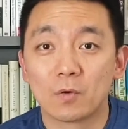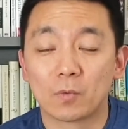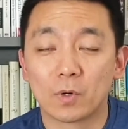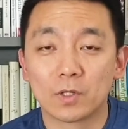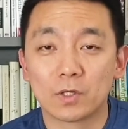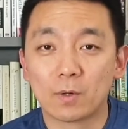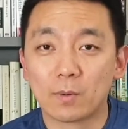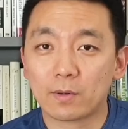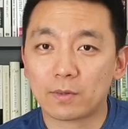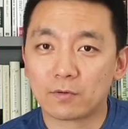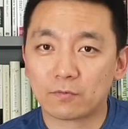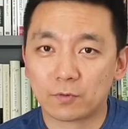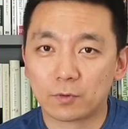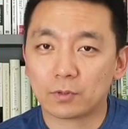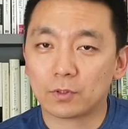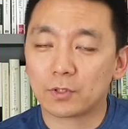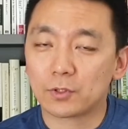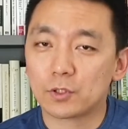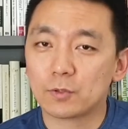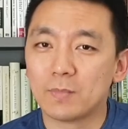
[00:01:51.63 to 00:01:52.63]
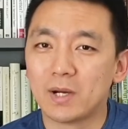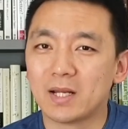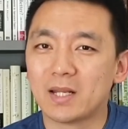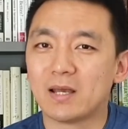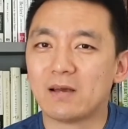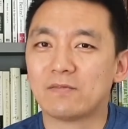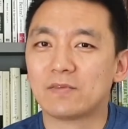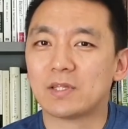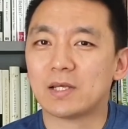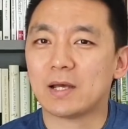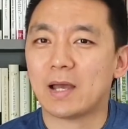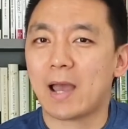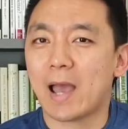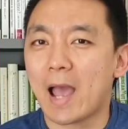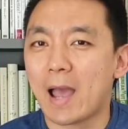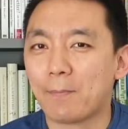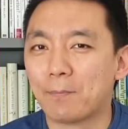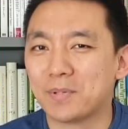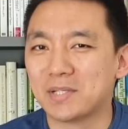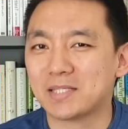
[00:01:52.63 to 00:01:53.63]
When you're with a ruler, you might have the
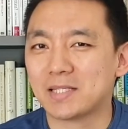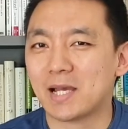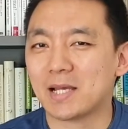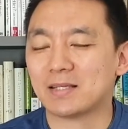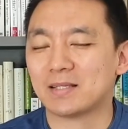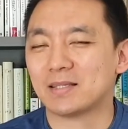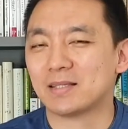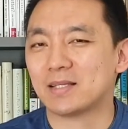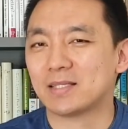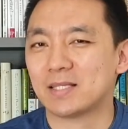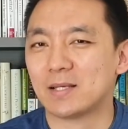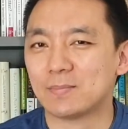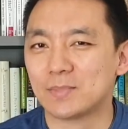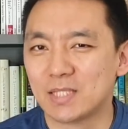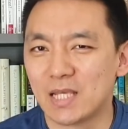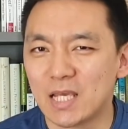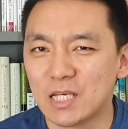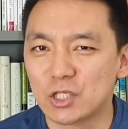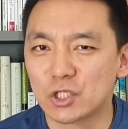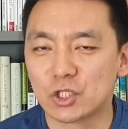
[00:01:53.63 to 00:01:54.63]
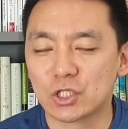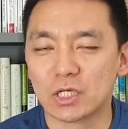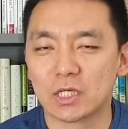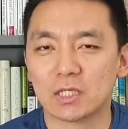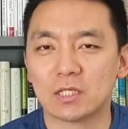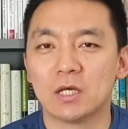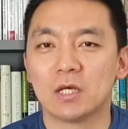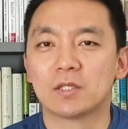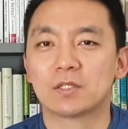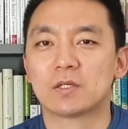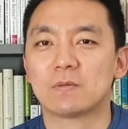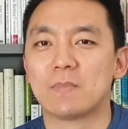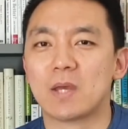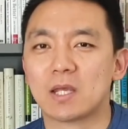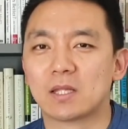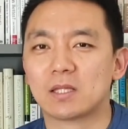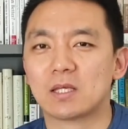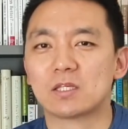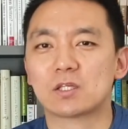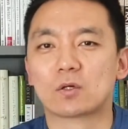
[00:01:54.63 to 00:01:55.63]
appetite and the temptation to
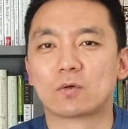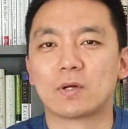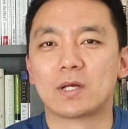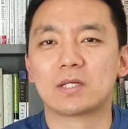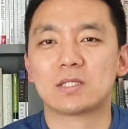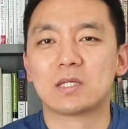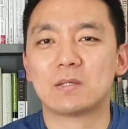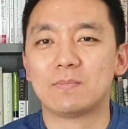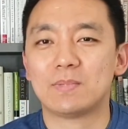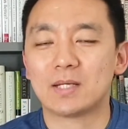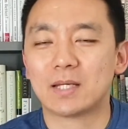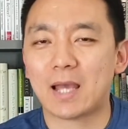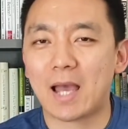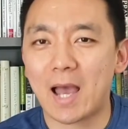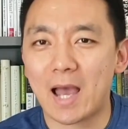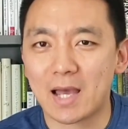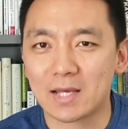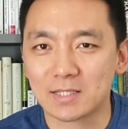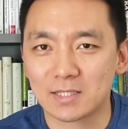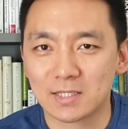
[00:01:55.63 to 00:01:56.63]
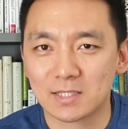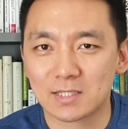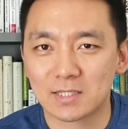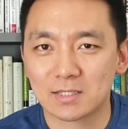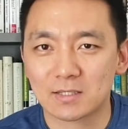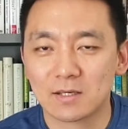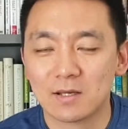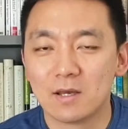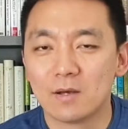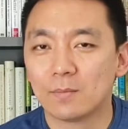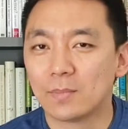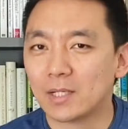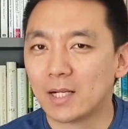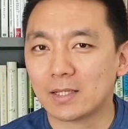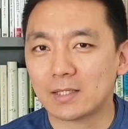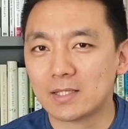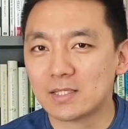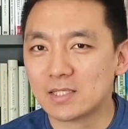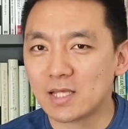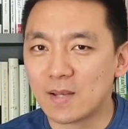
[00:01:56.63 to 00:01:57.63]
make these crazy big asks. But
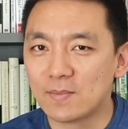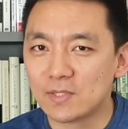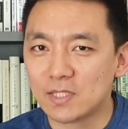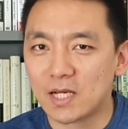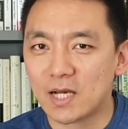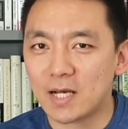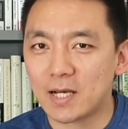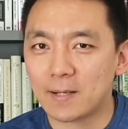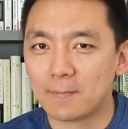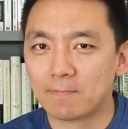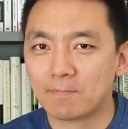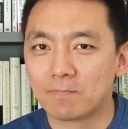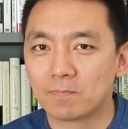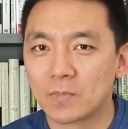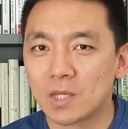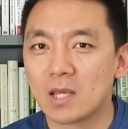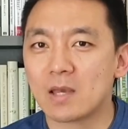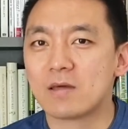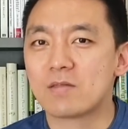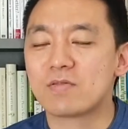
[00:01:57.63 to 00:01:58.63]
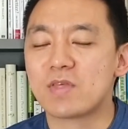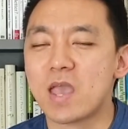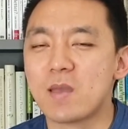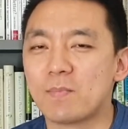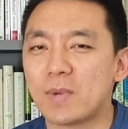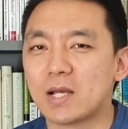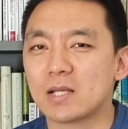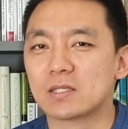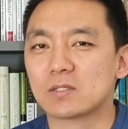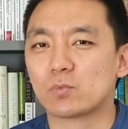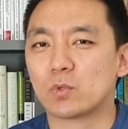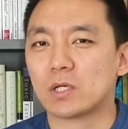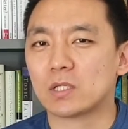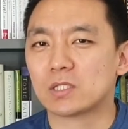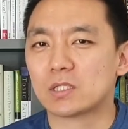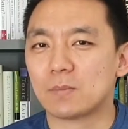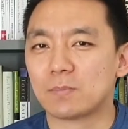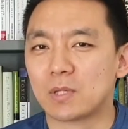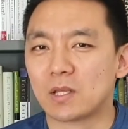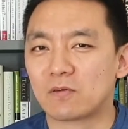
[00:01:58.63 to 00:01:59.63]
at the same time, they might want
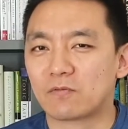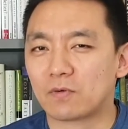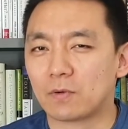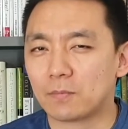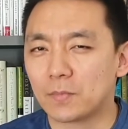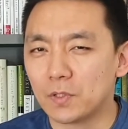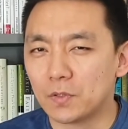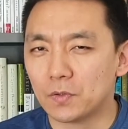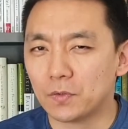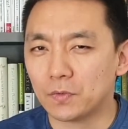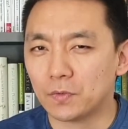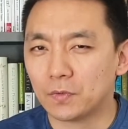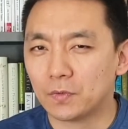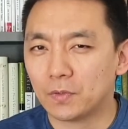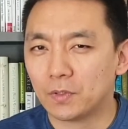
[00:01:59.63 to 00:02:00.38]
something from you.